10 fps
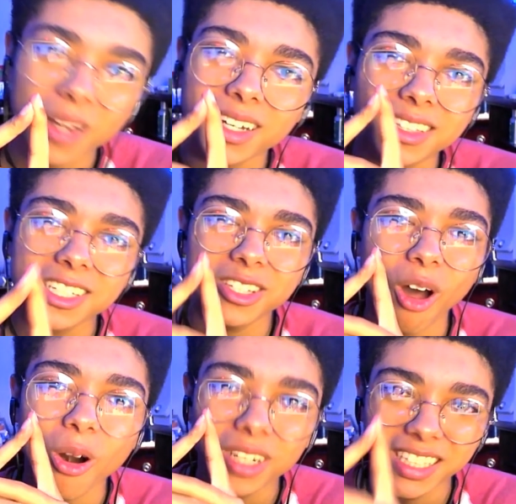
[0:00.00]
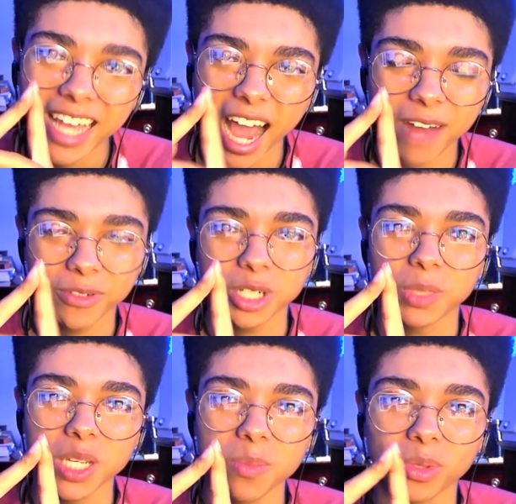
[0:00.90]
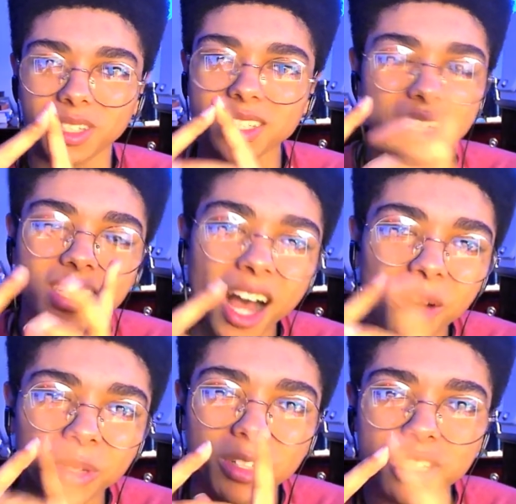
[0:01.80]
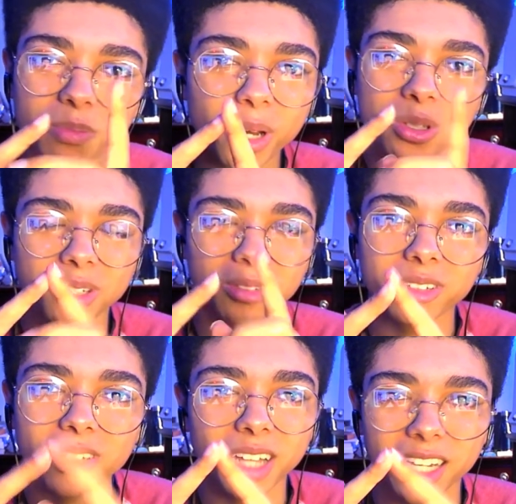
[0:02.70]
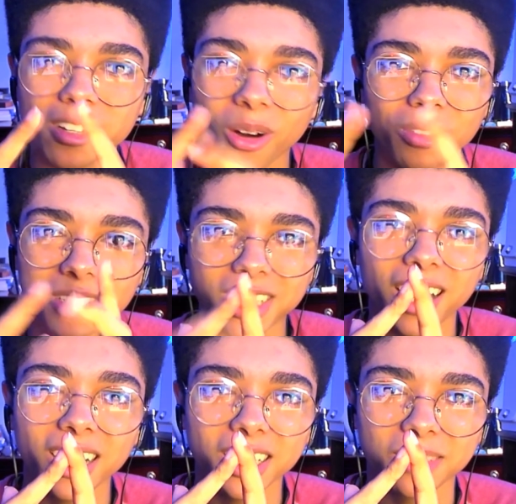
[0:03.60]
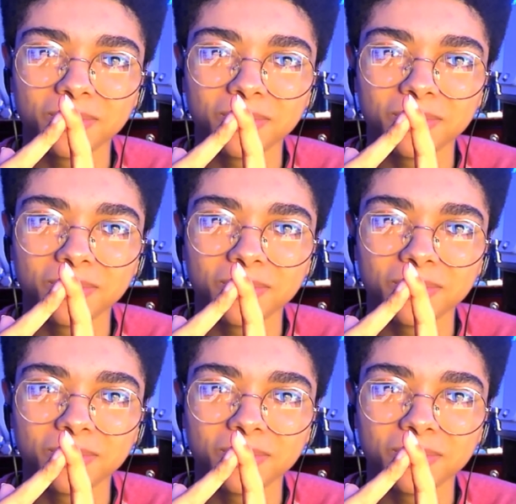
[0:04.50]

These aren't the average people. This is not what they're supposed to look like all the time.